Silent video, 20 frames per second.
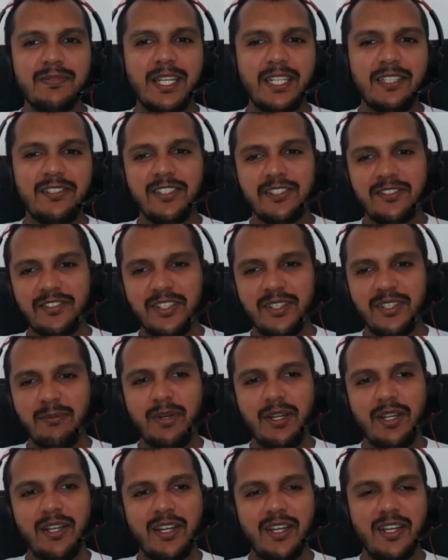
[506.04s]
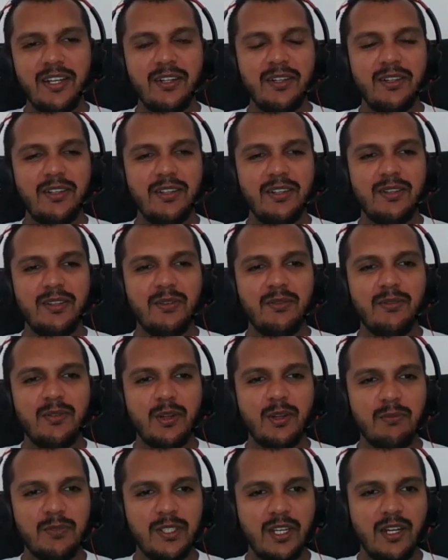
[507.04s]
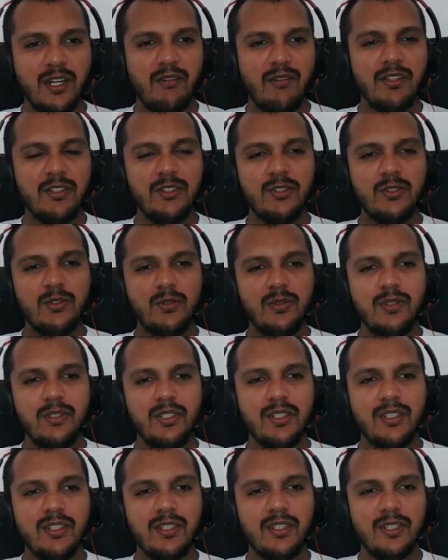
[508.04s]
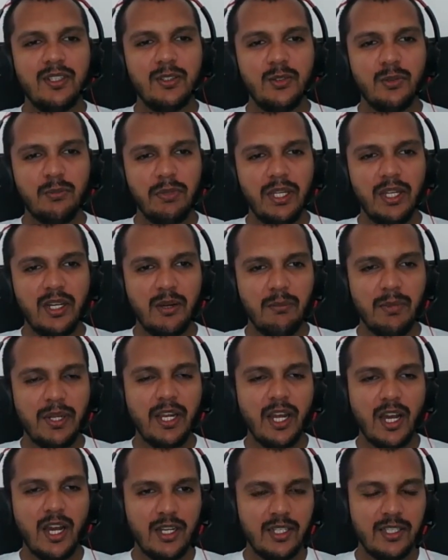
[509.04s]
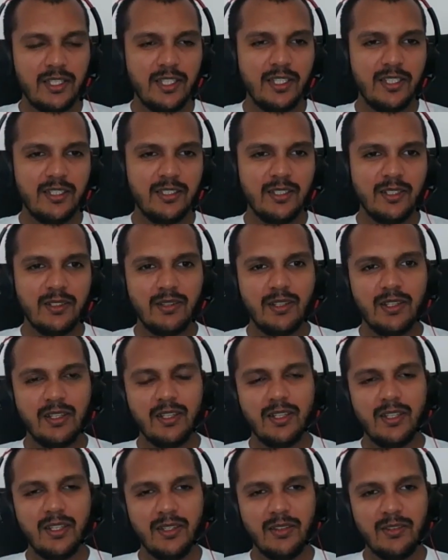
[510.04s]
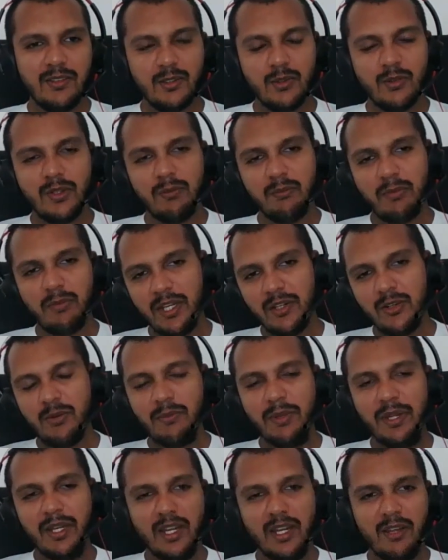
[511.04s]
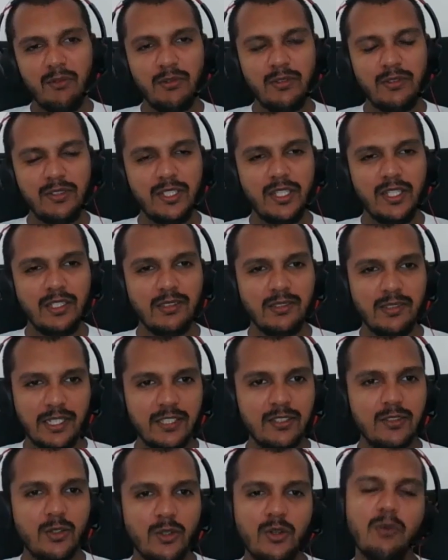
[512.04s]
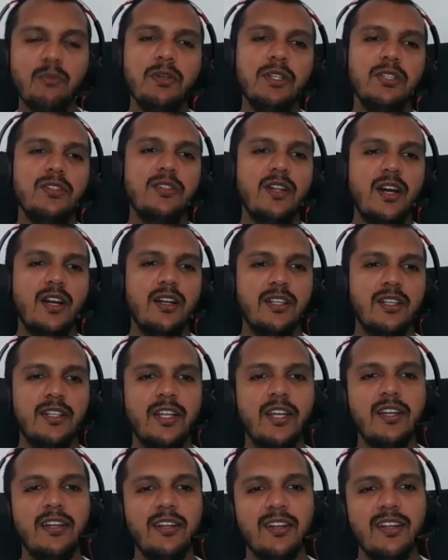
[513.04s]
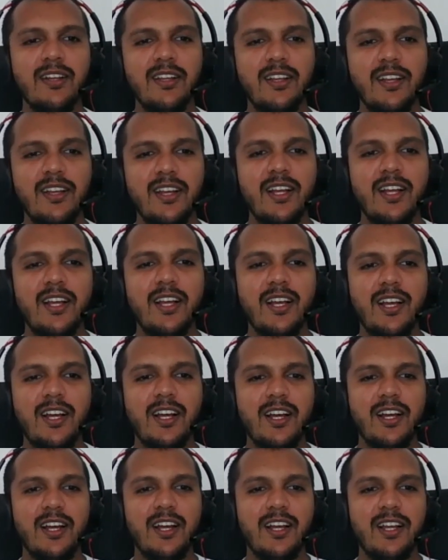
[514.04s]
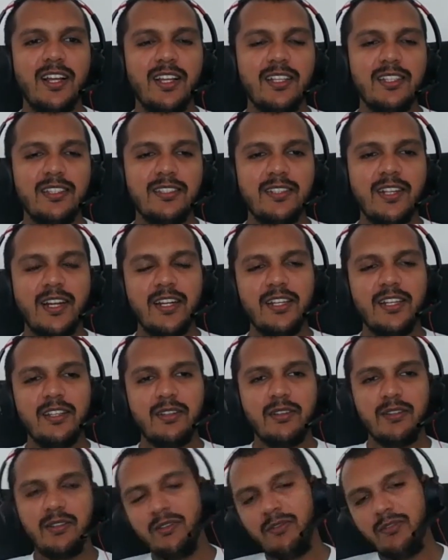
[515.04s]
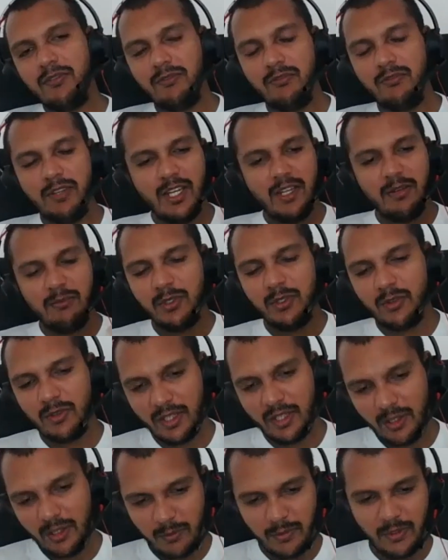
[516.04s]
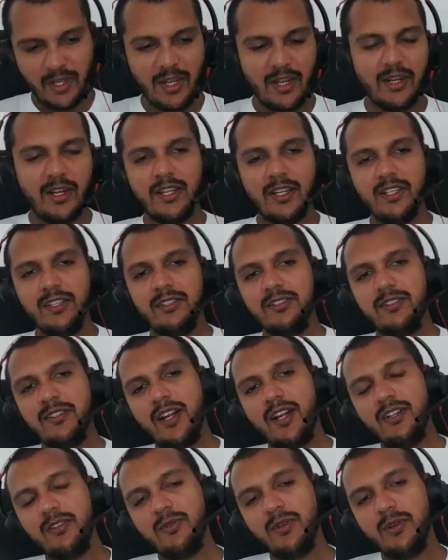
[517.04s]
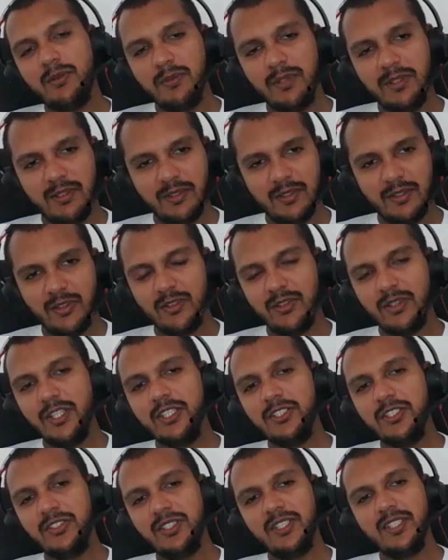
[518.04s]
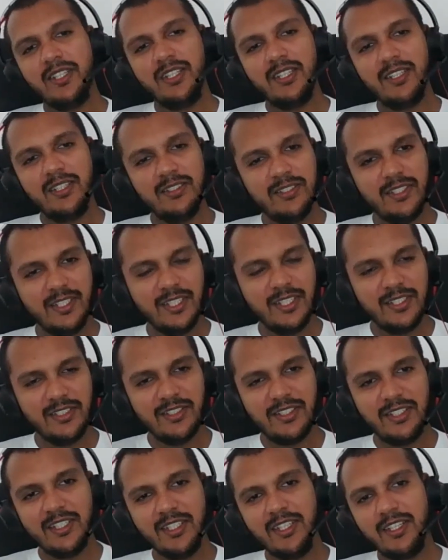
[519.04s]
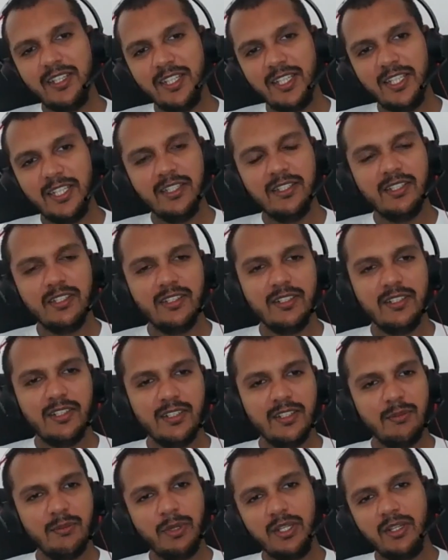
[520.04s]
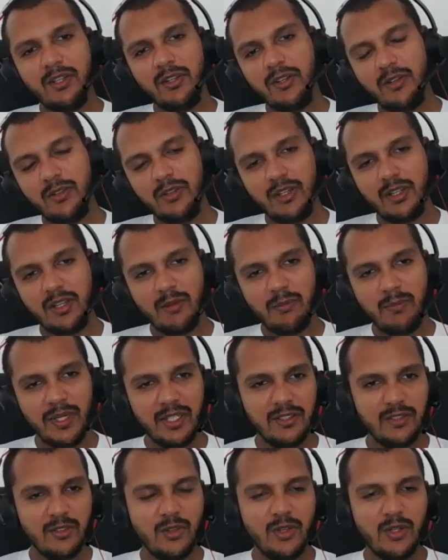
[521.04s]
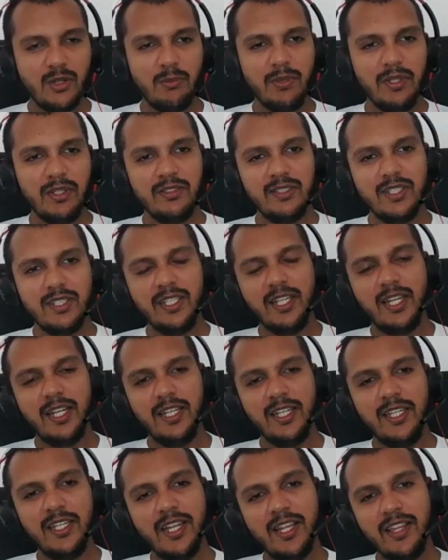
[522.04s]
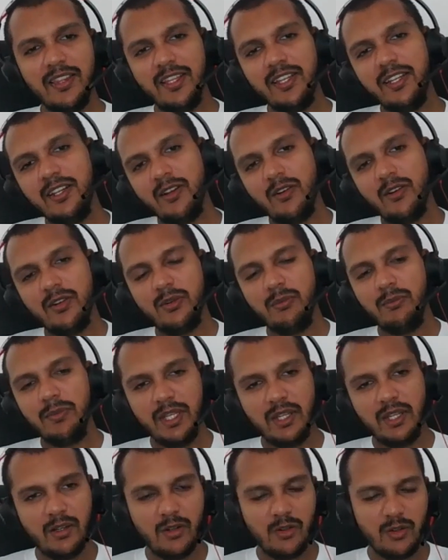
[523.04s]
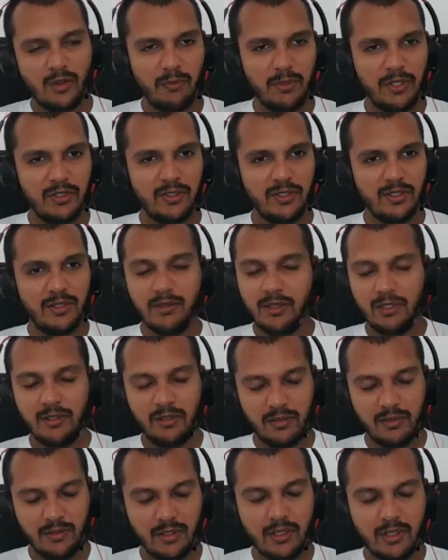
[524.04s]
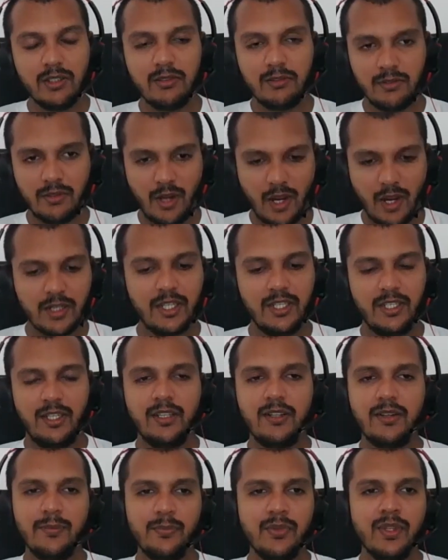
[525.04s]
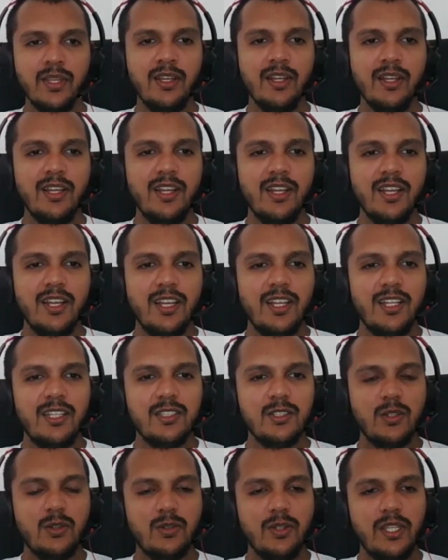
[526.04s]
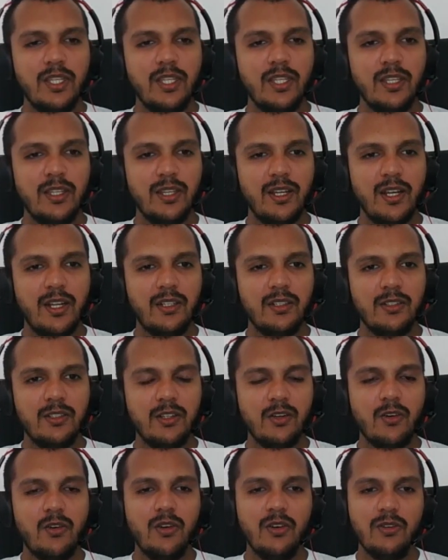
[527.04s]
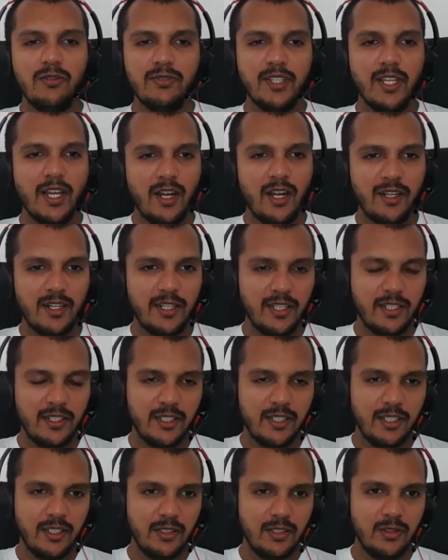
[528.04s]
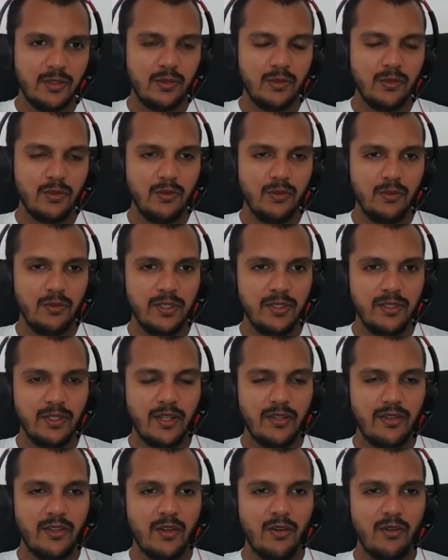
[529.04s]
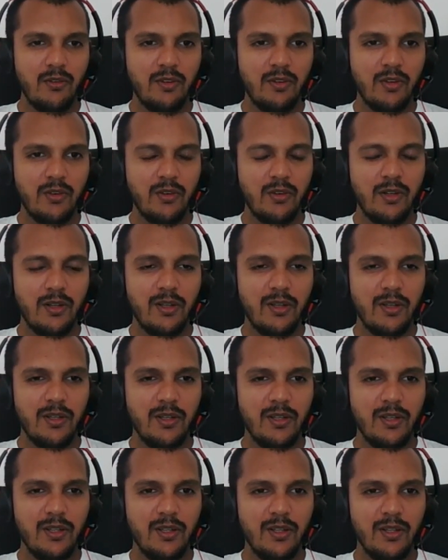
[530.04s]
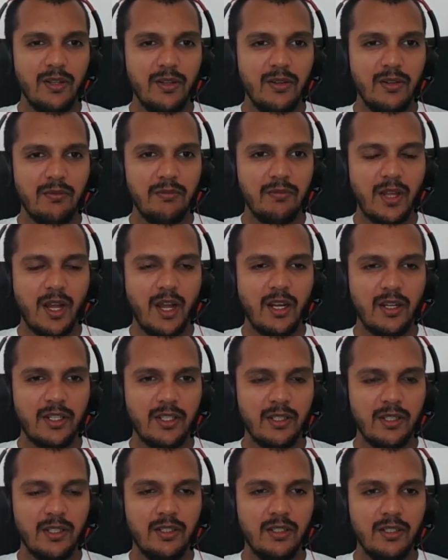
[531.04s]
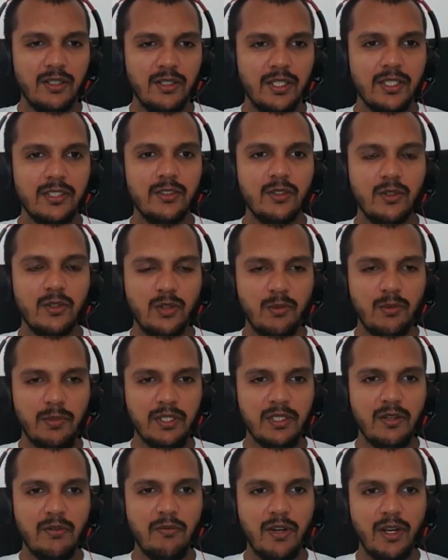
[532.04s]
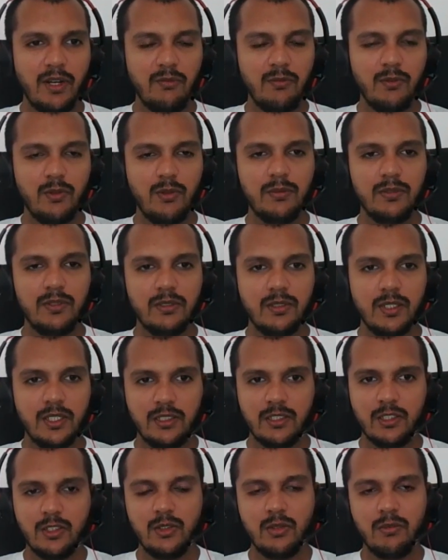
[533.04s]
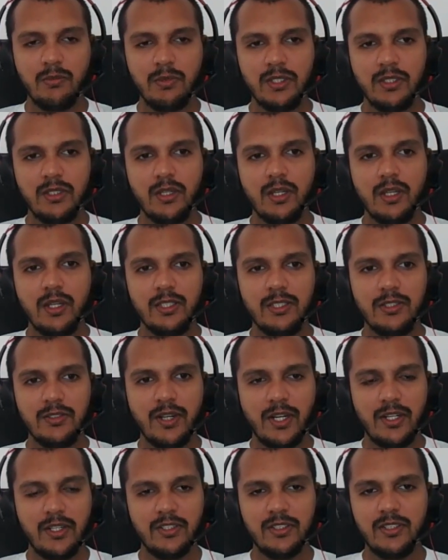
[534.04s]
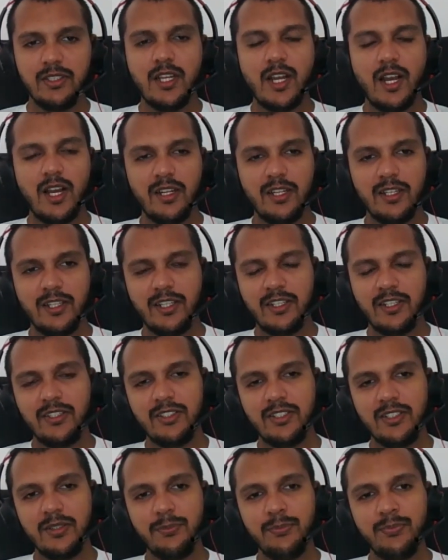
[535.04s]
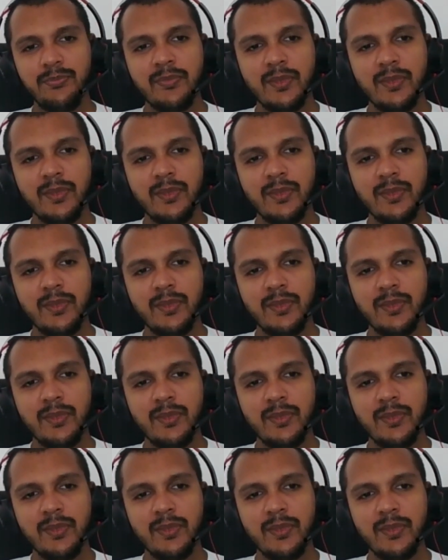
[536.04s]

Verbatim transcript: that's a dream I had from Java Institute uh, to become an architect. Uh, so in my domain, I would say test automation architect. Uh, starting uh, when I'm talking about the hierarchy, it starts from uh, engineer, senior engineer, lead. Depending on the company, it's going to be a senior lead and then going to be an automation uh, uh, architect. So the the role of the architect is to design the overall uh, test automation platforms, test automation strategy, architecture,